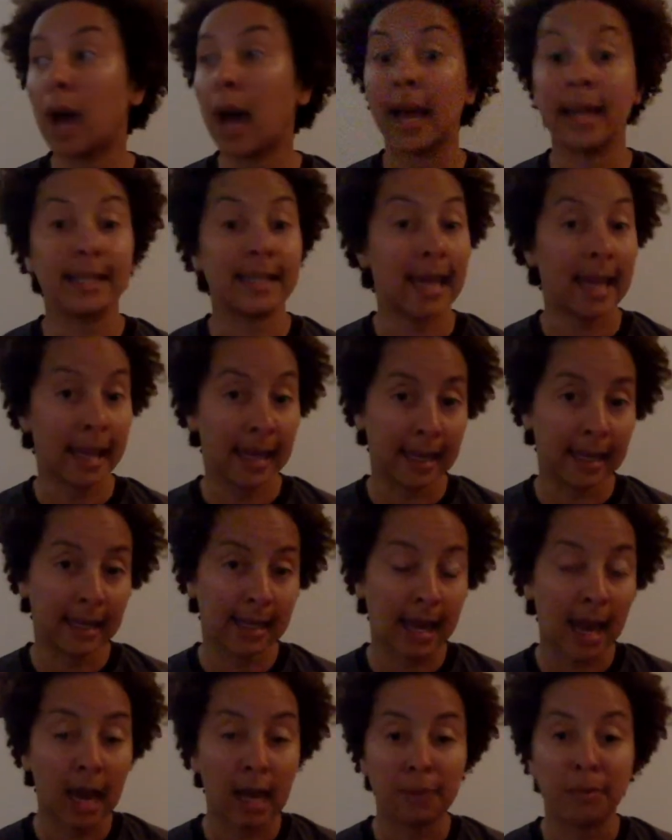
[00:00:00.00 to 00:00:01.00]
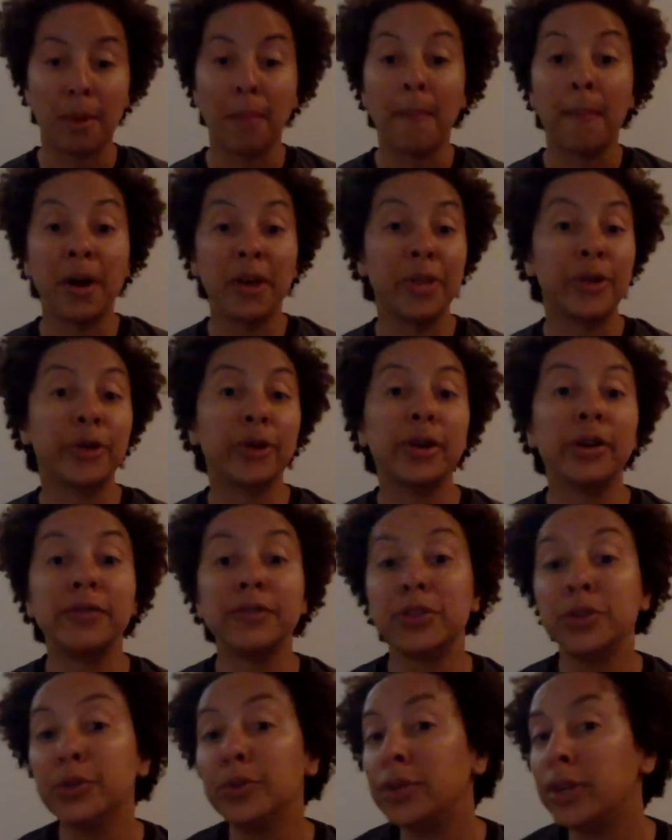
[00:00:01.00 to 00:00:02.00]
I can't. I'm a mother of
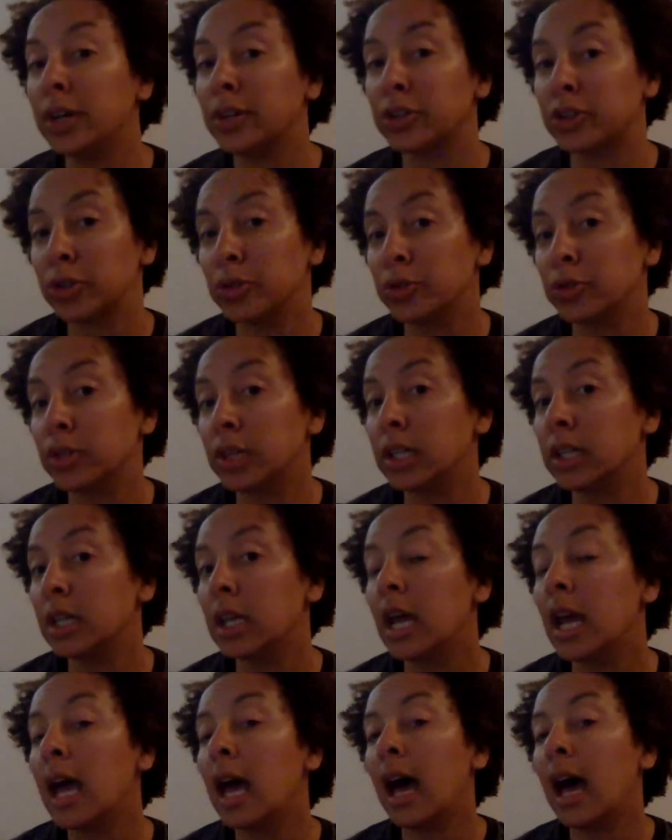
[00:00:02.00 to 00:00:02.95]
2 young children.